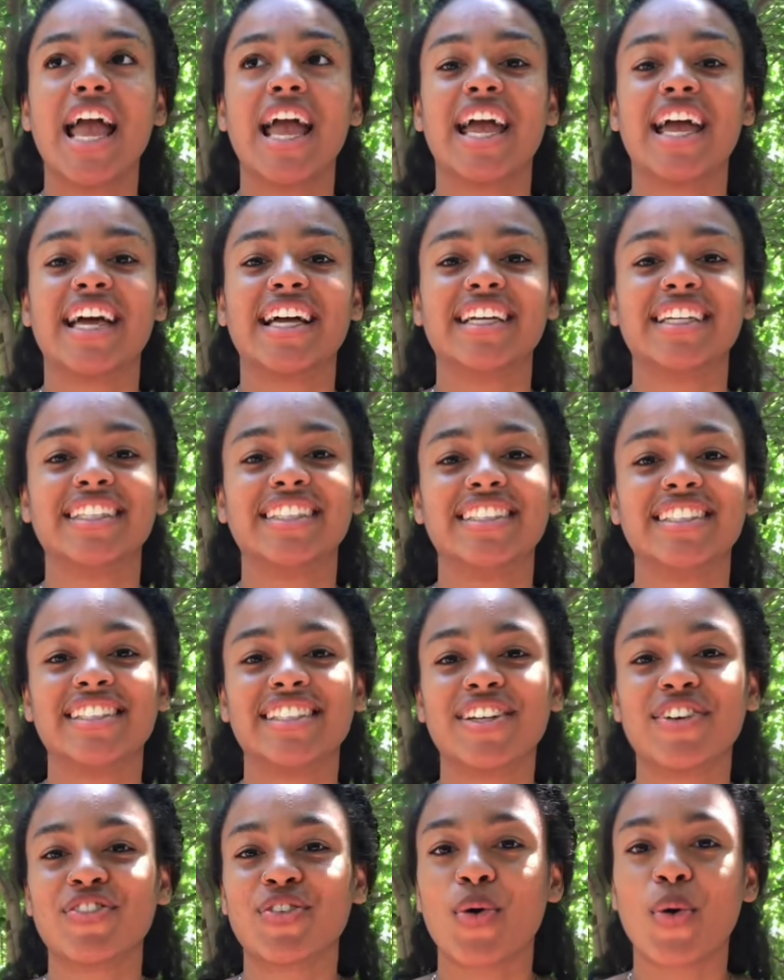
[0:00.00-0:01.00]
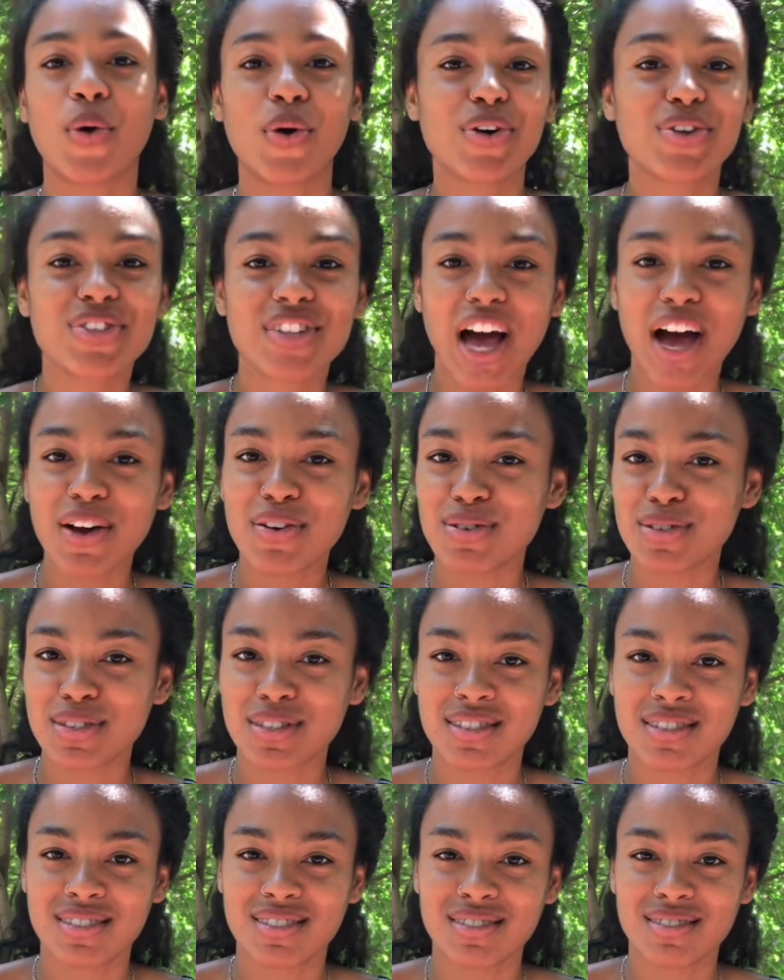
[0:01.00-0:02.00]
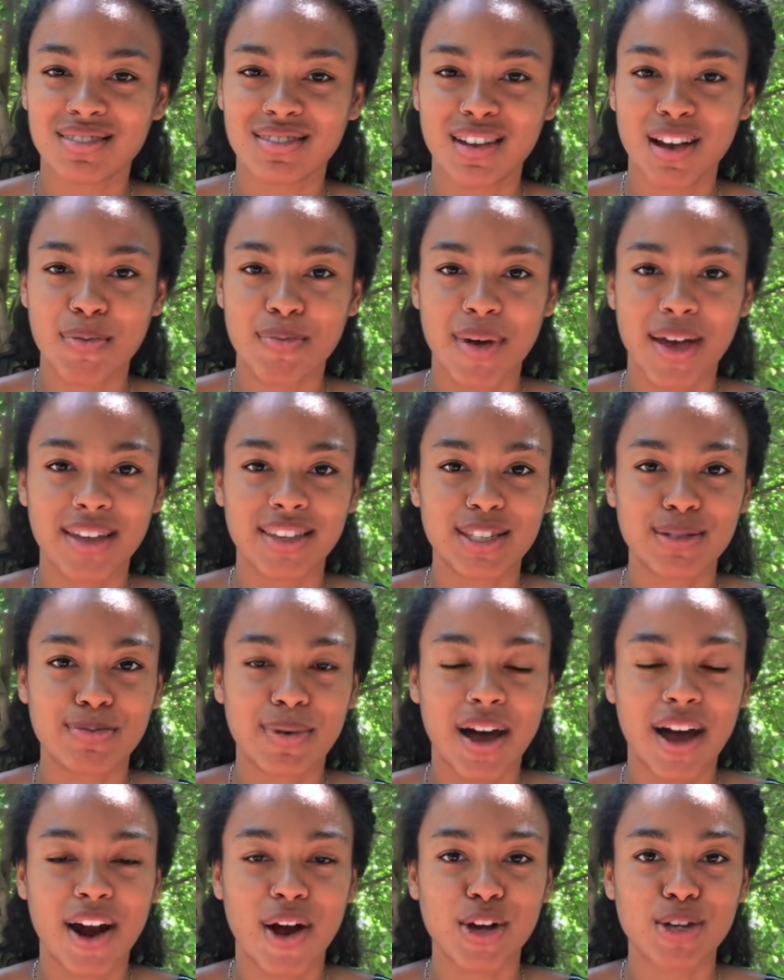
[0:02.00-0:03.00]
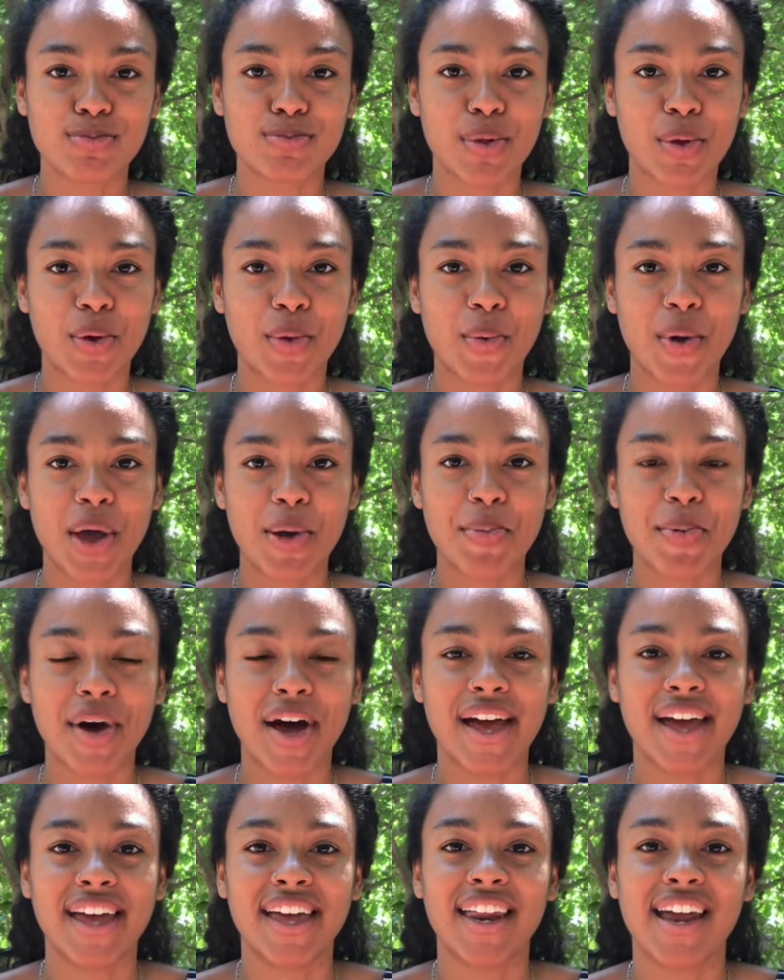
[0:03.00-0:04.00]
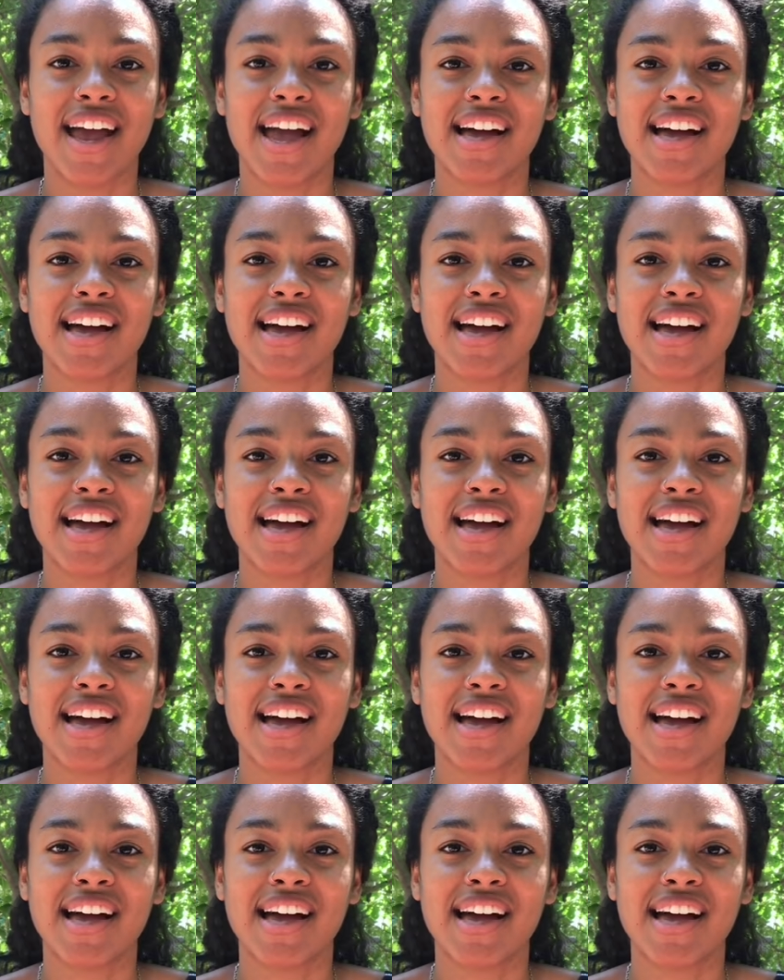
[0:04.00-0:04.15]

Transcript: And of course I was amazed by it, I was blown away by it,